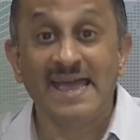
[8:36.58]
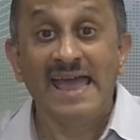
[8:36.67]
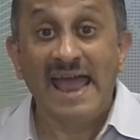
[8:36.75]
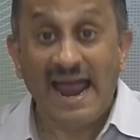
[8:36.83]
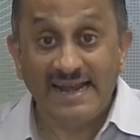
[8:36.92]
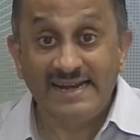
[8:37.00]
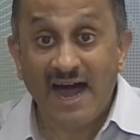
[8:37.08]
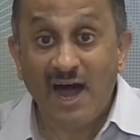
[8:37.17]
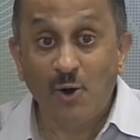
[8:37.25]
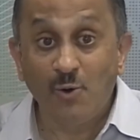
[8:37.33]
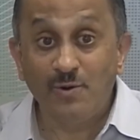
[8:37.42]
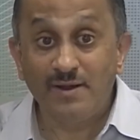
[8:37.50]
And
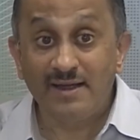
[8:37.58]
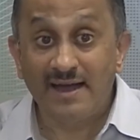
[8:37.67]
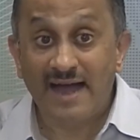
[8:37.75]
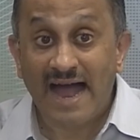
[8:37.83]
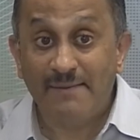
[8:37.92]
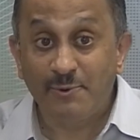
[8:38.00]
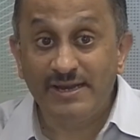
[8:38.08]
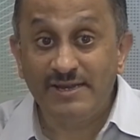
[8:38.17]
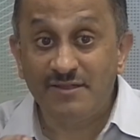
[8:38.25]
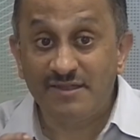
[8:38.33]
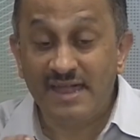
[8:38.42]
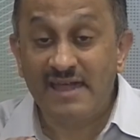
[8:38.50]
now I am going
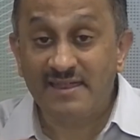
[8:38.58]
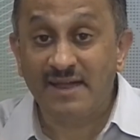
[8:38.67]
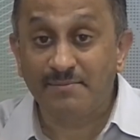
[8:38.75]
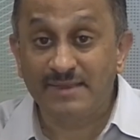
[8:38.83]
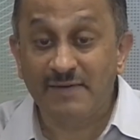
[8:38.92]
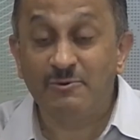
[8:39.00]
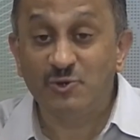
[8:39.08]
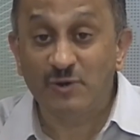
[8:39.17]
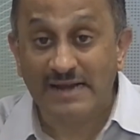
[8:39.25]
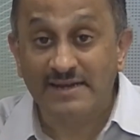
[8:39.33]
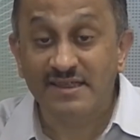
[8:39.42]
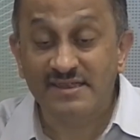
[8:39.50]
to say something which you will
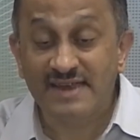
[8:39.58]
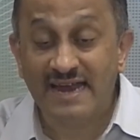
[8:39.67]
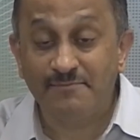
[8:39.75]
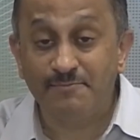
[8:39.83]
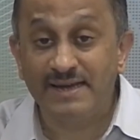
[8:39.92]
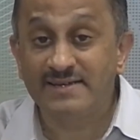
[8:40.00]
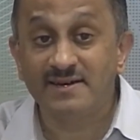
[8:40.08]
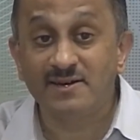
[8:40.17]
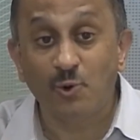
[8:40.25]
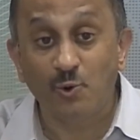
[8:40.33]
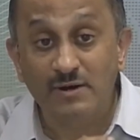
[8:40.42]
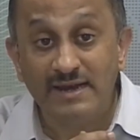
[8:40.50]
understand better
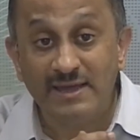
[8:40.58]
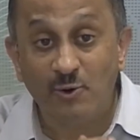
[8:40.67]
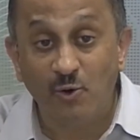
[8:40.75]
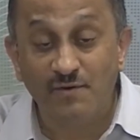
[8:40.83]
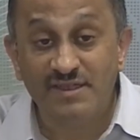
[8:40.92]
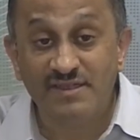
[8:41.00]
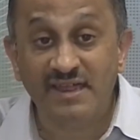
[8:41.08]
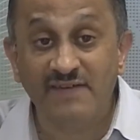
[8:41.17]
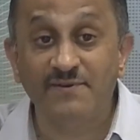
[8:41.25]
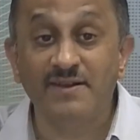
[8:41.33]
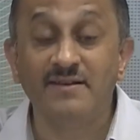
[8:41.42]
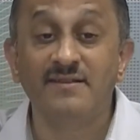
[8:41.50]
only over
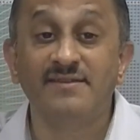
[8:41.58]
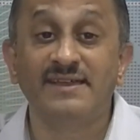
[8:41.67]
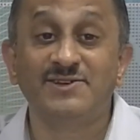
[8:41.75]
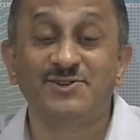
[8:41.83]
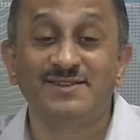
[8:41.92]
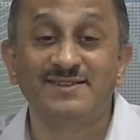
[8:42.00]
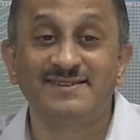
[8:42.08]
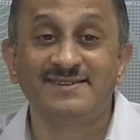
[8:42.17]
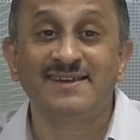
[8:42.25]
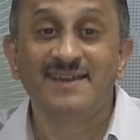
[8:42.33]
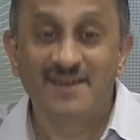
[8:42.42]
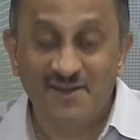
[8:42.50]
several sessions
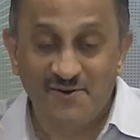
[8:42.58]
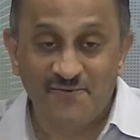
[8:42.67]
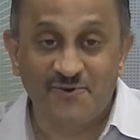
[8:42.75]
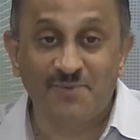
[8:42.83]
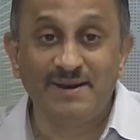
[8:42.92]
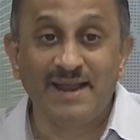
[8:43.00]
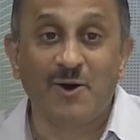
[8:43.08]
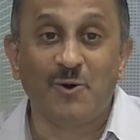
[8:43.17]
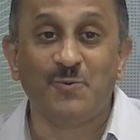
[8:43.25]
from now.